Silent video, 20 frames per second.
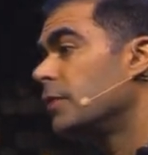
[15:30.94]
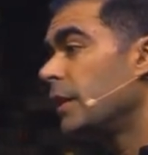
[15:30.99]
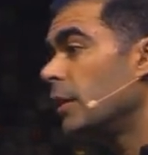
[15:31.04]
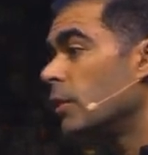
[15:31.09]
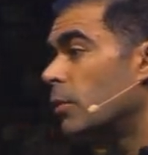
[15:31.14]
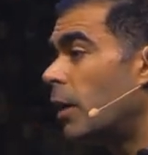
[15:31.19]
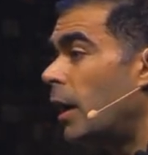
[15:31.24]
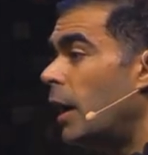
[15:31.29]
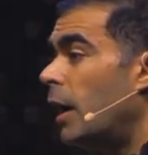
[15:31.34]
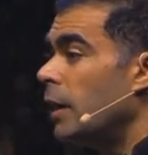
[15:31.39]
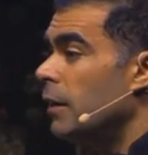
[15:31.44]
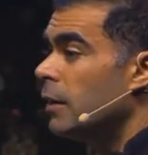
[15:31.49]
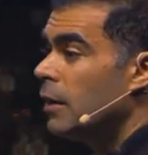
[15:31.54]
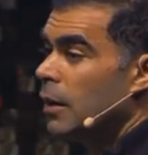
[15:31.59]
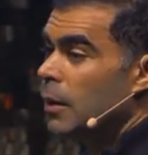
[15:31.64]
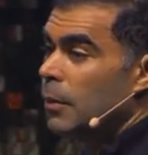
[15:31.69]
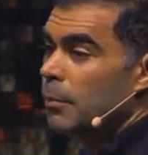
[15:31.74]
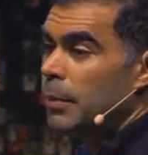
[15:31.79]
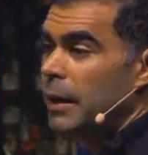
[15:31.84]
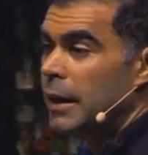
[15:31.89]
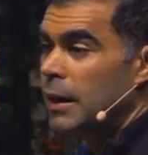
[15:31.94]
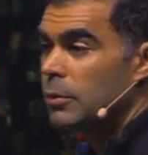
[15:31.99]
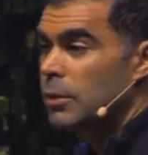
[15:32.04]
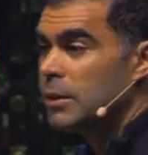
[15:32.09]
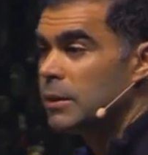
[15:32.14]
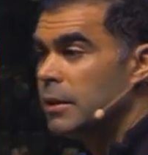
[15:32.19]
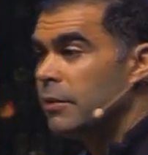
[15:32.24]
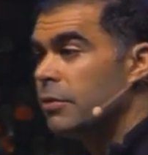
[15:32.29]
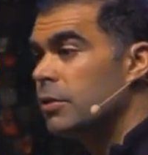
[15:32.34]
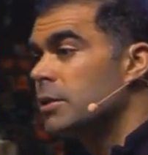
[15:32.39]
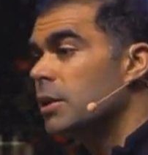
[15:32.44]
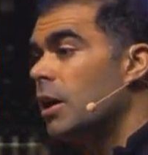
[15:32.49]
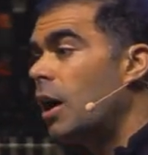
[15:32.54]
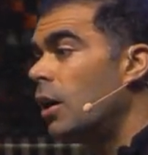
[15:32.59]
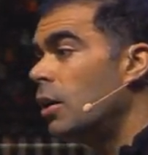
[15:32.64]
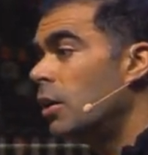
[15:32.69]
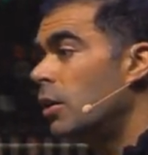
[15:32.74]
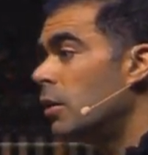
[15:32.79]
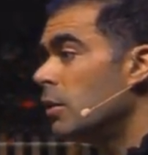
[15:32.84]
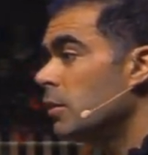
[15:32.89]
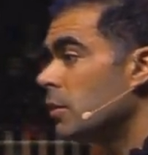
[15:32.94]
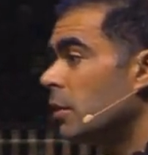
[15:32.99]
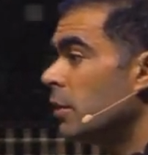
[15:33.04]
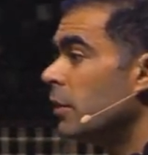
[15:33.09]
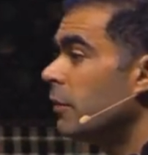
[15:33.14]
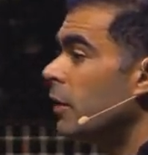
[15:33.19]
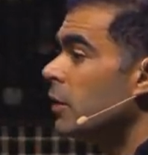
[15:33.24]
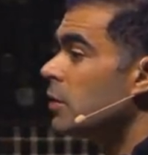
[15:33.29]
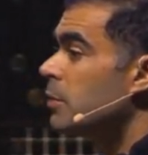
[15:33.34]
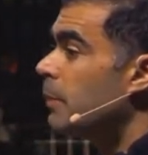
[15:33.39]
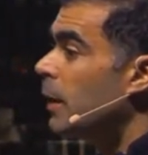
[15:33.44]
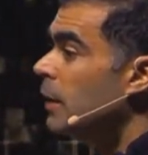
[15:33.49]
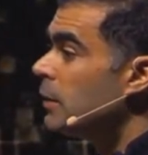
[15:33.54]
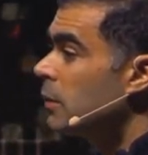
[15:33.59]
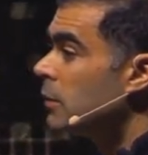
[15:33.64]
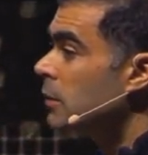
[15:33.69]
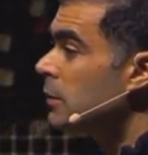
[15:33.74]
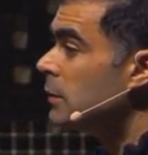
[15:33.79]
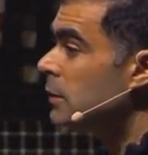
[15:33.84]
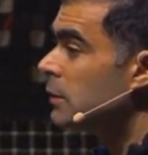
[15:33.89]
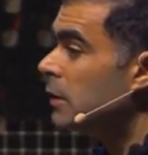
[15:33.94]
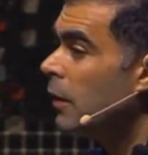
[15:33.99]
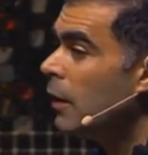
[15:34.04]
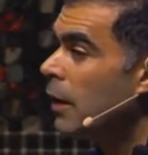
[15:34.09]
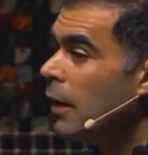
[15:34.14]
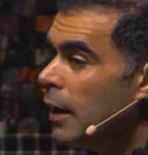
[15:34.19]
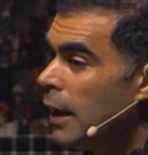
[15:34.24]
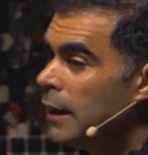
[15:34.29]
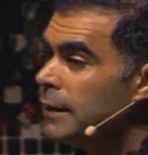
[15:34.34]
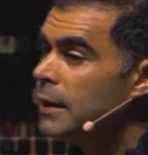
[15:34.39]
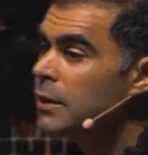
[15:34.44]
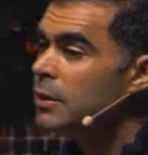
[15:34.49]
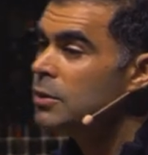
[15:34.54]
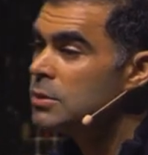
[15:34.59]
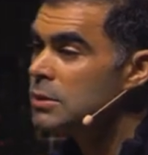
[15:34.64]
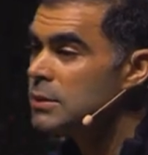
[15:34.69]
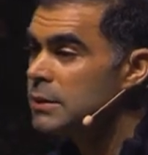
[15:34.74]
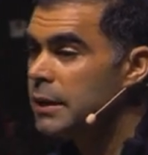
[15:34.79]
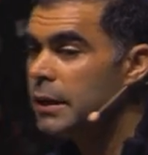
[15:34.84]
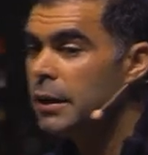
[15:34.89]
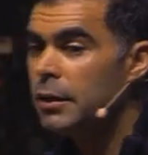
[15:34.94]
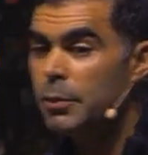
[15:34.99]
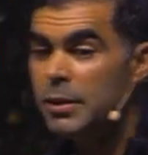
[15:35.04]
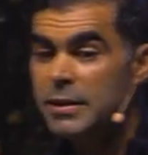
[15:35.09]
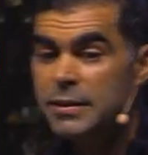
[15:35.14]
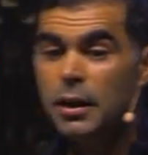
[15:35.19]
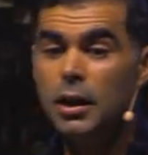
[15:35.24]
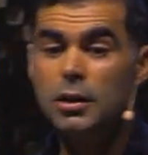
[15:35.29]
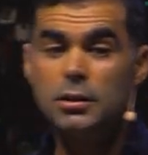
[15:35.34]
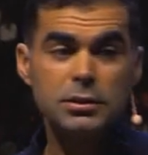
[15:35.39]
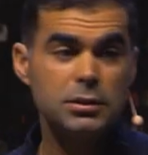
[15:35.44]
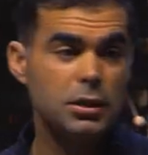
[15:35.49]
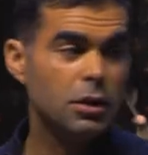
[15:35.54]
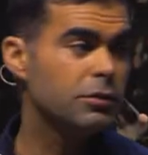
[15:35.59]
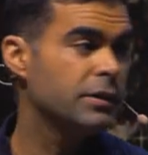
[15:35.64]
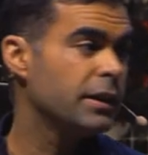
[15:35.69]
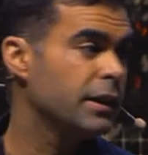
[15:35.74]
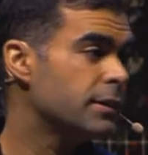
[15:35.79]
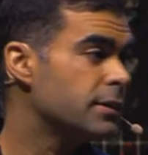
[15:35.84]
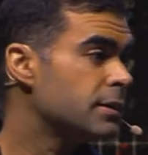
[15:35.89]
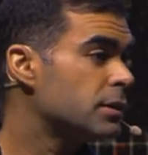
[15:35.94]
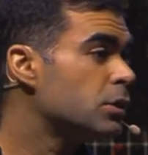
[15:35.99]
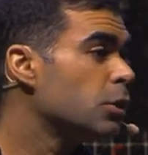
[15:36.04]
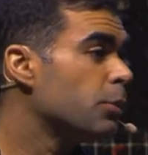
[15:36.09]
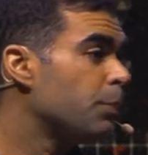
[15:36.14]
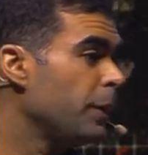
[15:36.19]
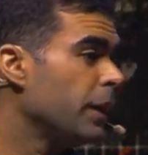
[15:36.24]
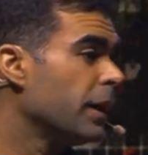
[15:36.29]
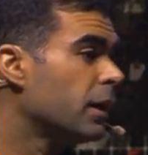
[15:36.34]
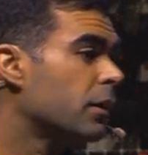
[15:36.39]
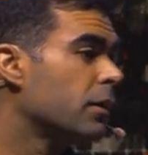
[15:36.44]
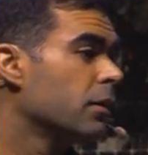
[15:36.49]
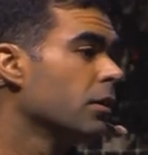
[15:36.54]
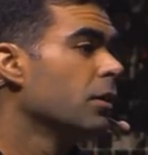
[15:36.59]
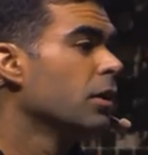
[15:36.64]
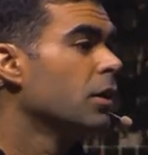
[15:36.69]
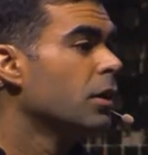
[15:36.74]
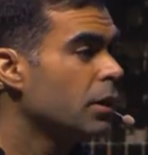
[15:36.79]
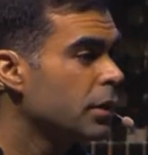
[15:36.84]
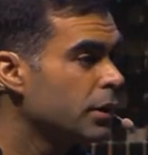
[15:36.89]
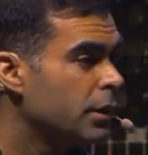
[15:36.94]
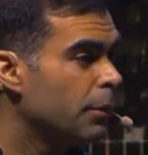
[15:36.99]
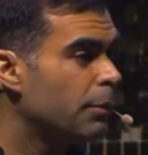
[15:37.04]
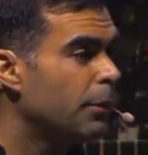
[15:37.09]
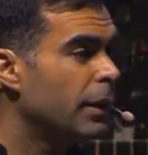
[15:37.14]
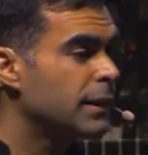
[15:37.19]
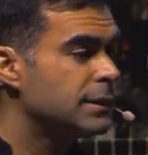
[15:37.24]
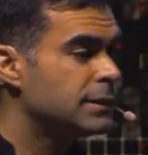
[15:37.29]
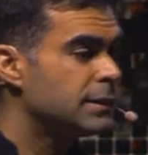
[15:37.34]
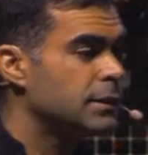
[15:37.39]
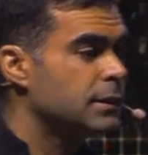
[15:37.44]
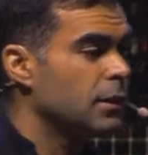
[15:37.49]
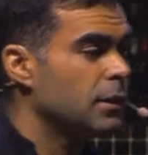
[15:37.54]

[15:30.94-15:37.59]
the U I, playing with different colors on the various buttons, and then used the results of this to pick the best